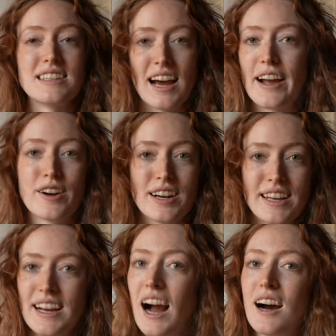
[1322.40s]

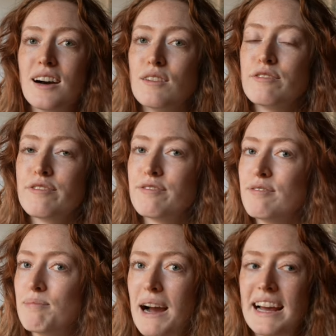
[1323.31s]
entirety of
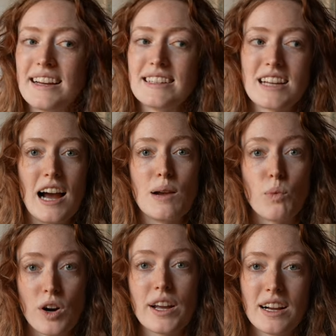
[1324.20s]
my time
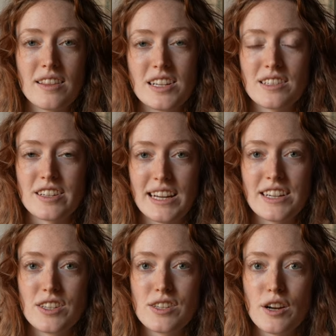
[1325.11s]
working on the
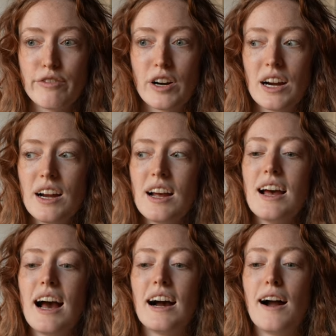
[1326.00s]
dissertation so far.
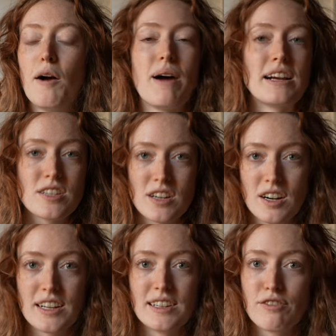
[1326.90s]
Um, I
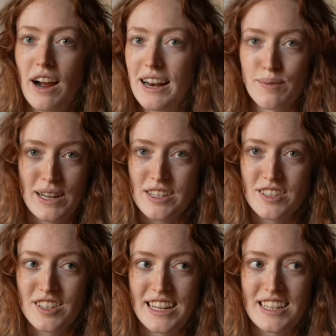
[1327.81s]
started writing my
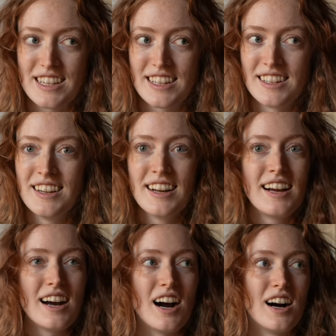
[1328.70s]
dissertation
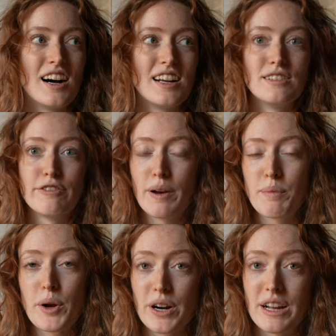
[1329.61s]
on
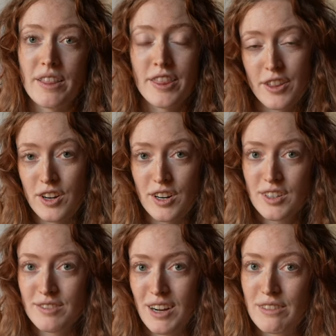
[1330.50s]
February
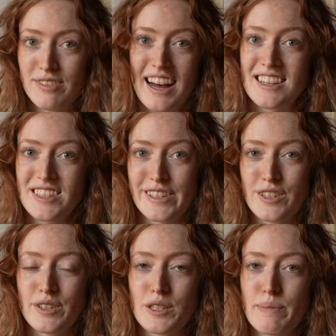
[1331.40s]
3rd of last year.
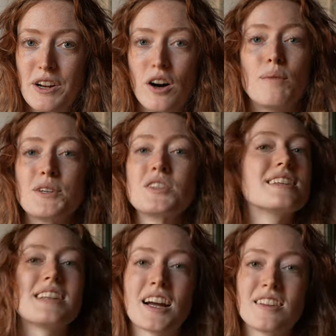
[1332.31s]
So it's been almost
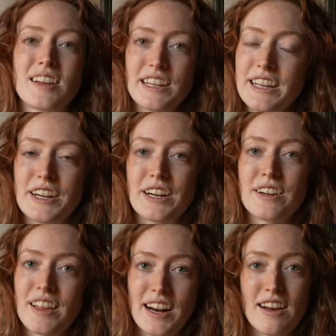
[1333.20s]
exactly a
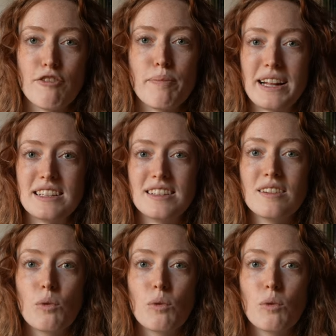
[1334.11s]
year that I have been